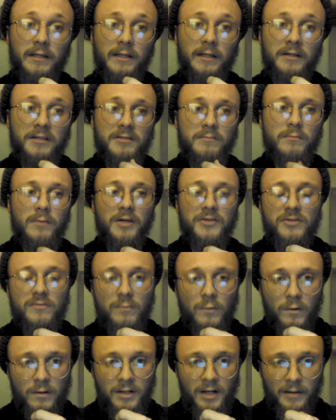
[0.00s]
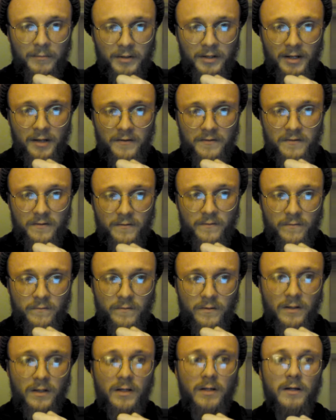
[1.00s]
It is much more comprehensive,
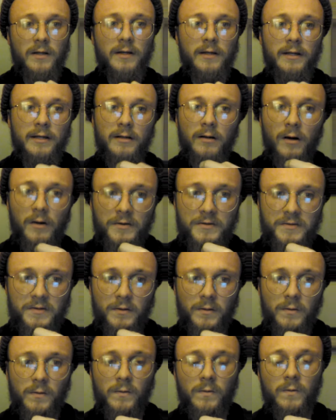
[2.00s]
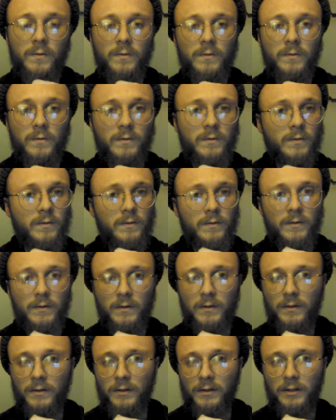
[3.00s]
and also
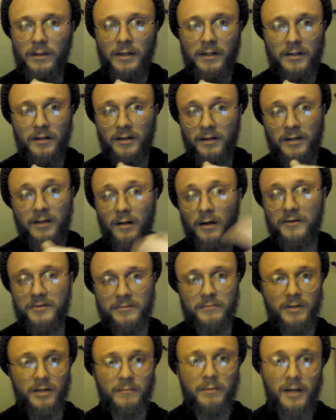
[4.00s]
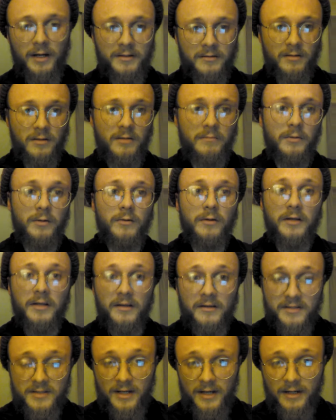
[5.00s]
it can also be applied to community
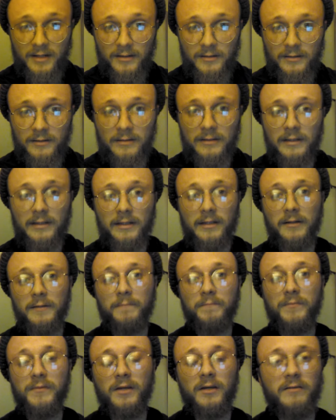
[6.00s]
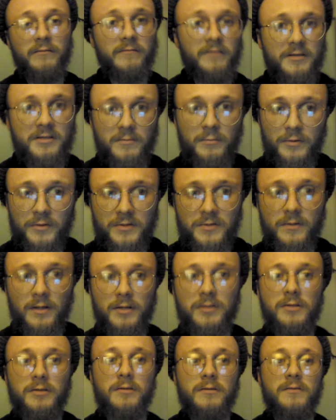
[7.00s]
design, invisible
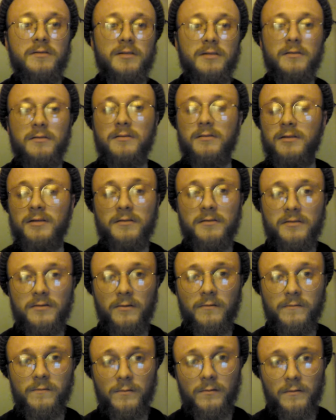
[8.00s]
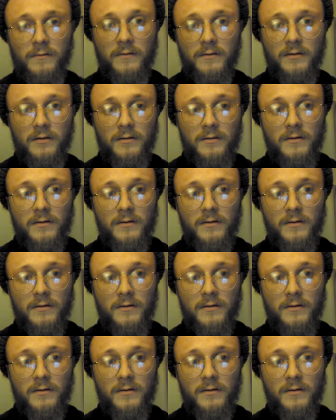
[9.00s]
structures, and so forth.